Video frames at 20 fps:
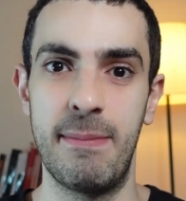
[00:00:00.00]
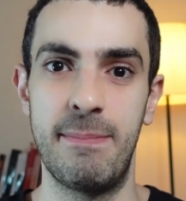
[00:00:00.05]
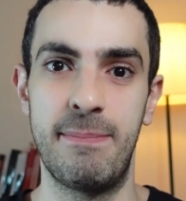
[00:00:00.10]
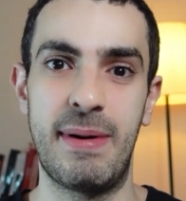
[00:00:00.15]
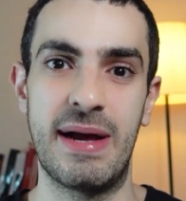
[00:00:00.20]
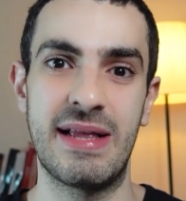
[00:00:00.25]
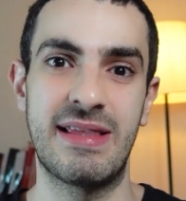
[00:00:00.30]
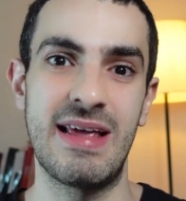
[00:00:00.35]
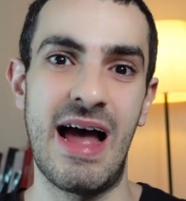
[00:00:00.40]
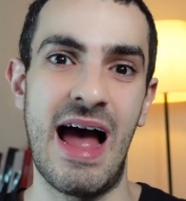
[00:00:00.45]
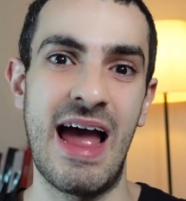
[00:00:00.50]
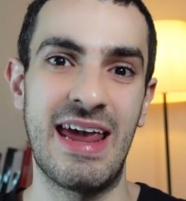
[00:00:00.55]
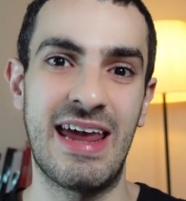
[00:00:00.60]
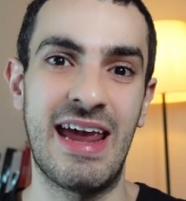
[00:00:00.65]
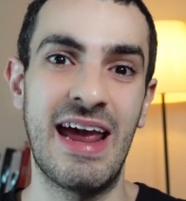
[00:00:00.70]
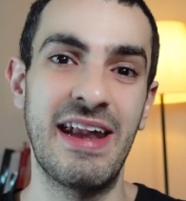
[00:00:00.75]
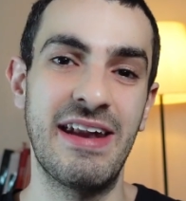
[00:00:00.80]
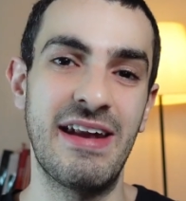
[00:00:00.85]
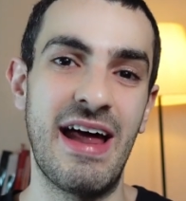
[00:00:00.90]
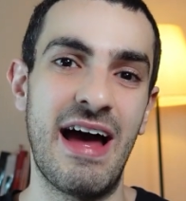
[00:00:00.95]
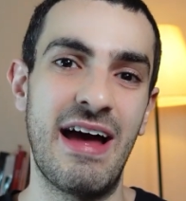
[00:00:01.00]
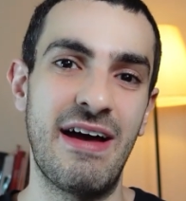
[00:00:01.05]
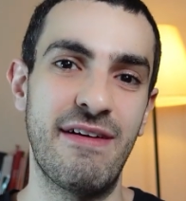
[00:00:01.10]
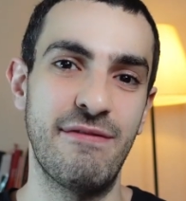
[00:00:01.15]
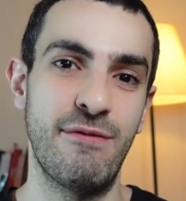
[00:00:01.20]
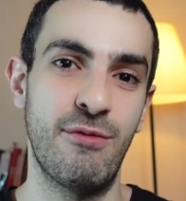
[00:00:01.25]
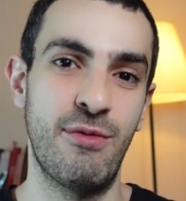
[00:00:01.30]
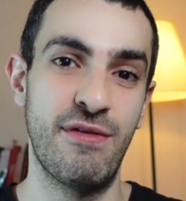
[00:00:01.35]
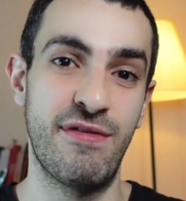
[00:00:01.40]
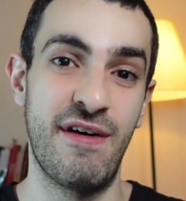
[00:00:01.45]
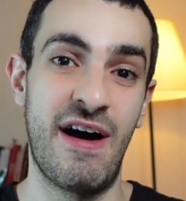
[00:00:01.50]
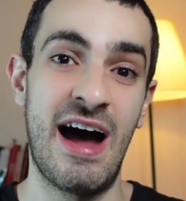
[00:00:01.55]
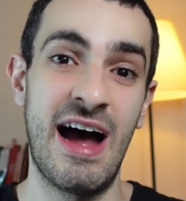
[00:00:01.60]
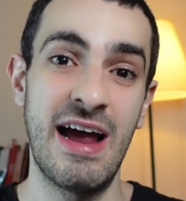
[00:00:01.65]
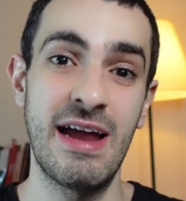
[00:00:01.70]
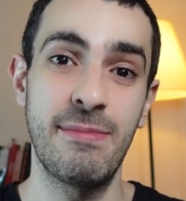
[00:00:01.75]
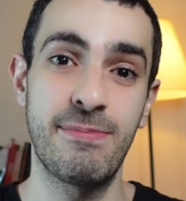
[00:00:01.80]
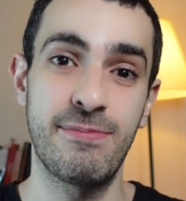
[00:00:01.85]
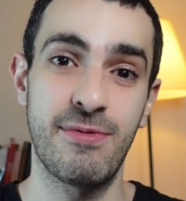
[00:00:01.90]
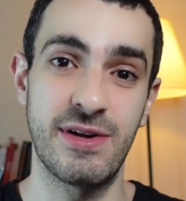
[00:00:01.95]
but I can with
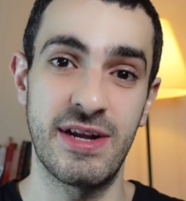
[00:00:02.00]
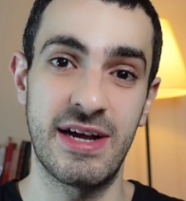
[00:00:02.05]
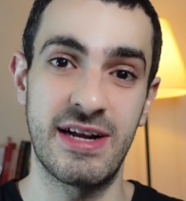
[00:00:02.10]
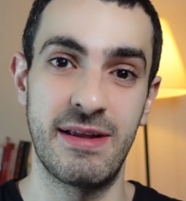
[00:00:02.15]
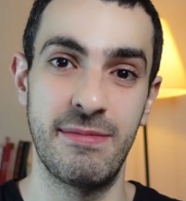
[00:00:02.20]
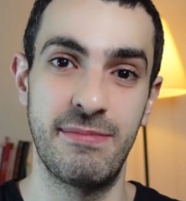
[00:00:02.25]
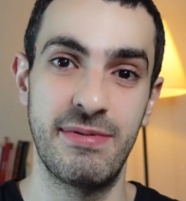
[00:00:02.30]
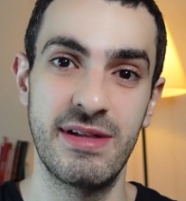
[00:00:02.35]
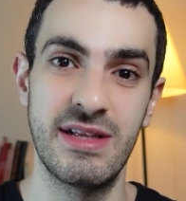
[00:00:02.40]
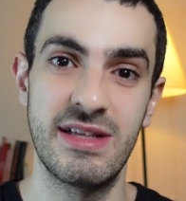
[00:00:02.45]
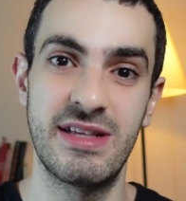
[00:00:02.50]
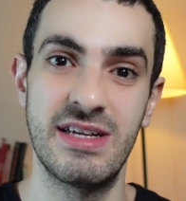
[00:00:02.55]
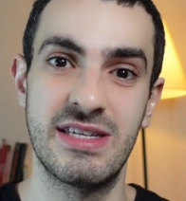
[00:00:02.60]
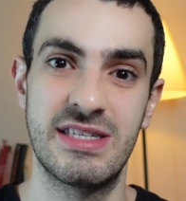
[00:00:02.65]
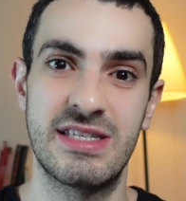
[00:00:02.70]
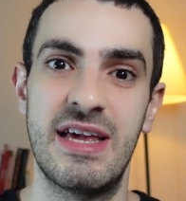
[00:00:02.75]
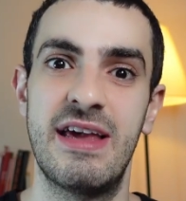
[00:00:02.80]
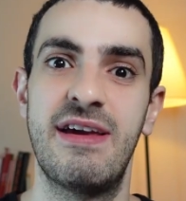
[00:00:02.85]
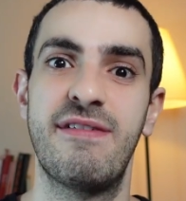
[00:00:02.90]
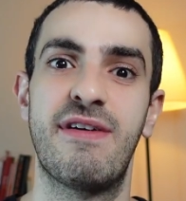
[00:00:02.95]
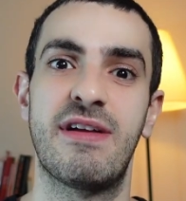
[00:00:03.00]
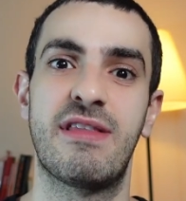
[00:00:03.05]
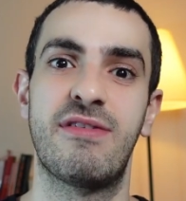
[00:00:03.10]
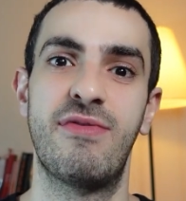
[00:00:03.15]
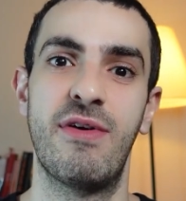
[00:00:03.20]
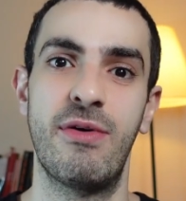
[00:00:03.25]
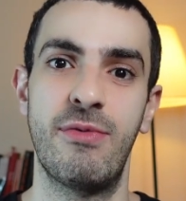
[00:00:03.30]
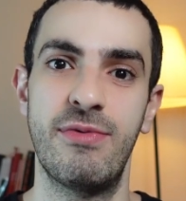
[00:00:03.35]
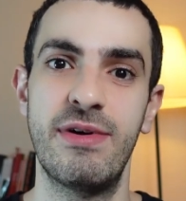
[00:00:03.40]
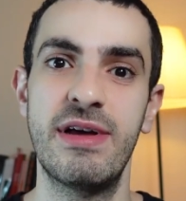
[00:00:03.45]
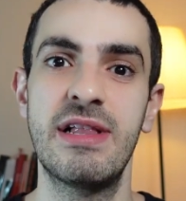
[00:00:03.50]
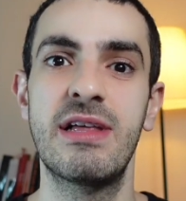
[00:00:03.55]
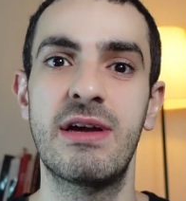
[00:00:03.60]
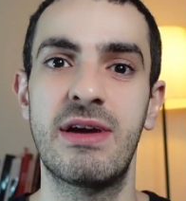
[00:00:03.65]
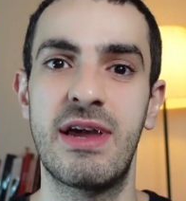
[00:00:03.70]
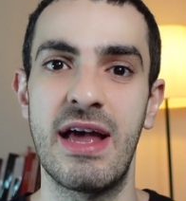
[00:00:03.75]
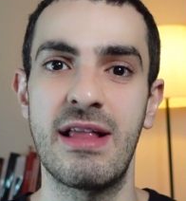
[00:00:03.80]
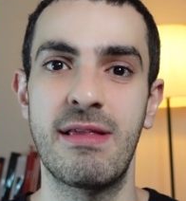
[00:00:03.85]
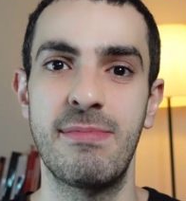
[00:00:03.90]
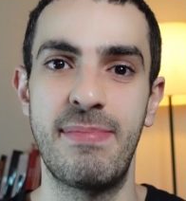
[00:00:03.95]
high predictability say that they will
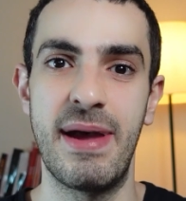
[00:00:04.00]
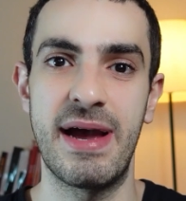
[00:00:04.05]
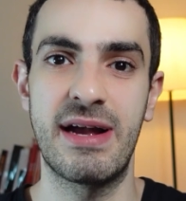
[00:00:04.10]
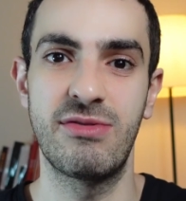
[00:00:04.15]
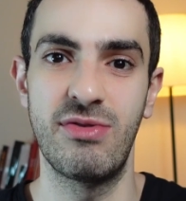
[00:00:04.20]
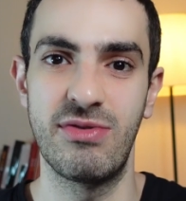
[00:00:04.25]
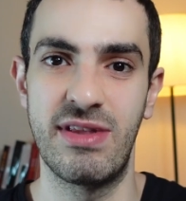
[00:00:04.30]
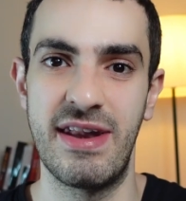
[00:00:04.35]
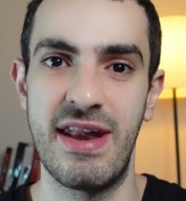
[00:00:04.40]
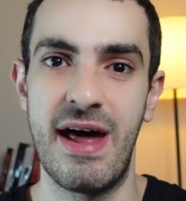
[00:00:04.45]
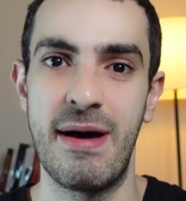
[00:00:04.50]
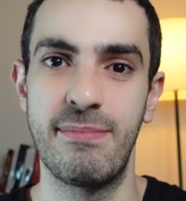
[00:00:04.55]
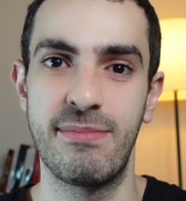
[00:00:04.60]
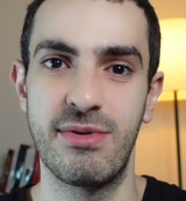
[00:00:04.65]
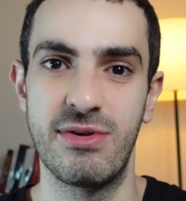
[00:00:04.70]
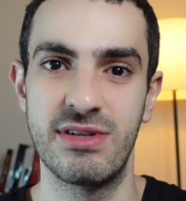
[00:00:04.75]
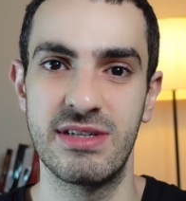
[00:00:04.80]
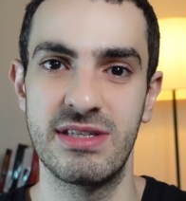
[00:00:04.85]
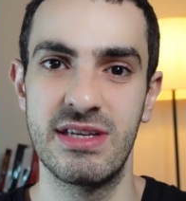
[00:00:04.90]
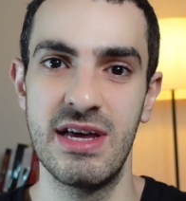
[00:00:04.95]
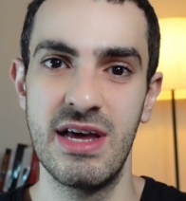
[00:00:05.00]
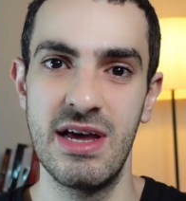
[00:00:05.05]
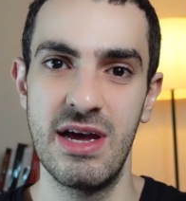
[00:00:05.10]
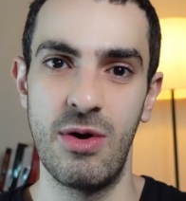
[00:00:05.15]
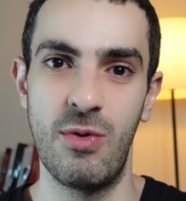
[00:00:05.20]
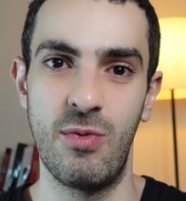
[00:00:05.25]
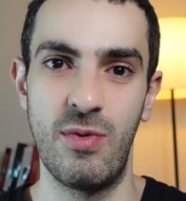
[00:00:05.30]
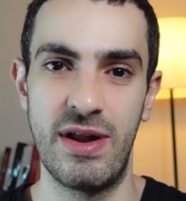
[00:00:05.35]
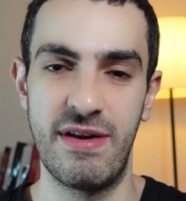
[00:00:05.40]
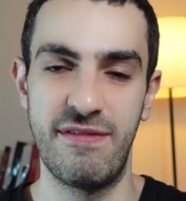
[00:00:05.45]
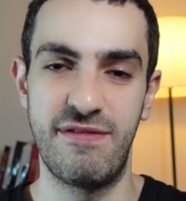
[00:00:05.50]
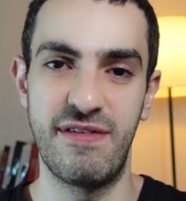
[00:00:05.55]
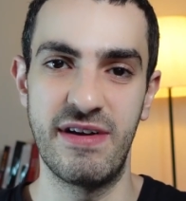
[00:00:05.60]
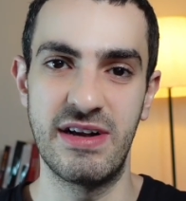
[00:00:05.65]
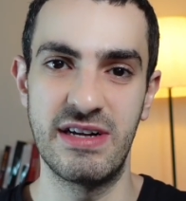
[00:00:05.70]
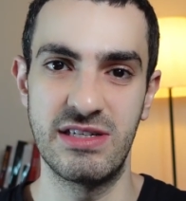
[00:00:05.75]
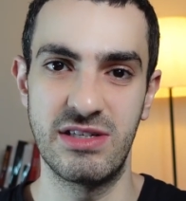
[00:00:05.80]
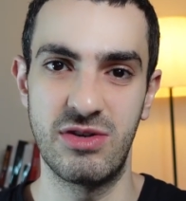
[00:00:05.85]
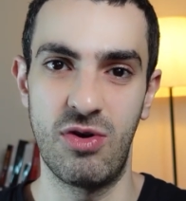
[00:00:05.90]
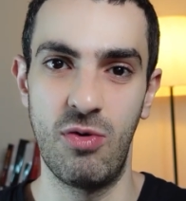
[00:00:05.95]
get back to the numbers when
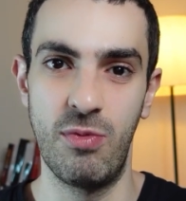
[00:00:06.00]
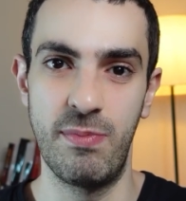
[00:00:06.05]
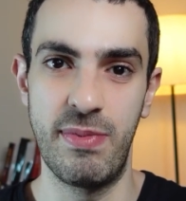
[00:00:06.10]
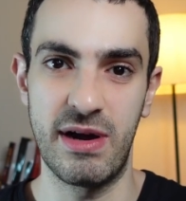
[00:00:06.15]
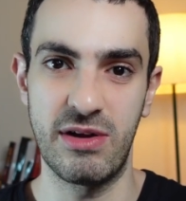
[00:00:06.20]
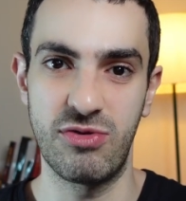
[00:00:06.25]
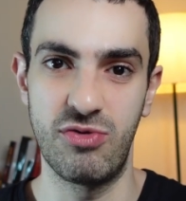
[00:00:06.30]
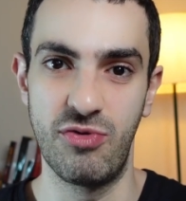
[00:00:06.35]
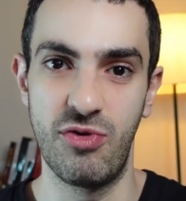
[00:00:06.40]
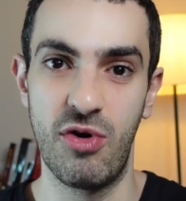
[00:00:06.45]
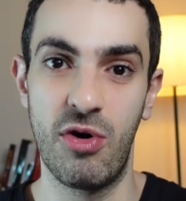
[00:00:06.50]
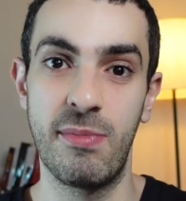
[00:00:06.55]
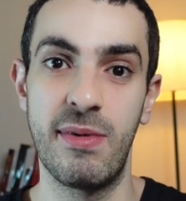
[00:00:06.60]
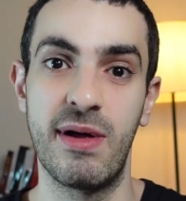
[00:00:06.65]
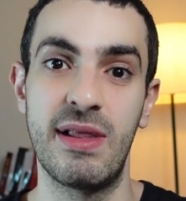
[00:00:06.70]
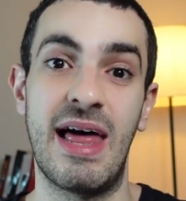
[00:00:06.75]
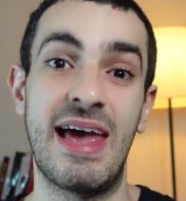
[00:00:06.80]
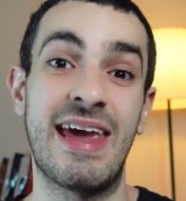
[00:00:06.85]
things go back to normal.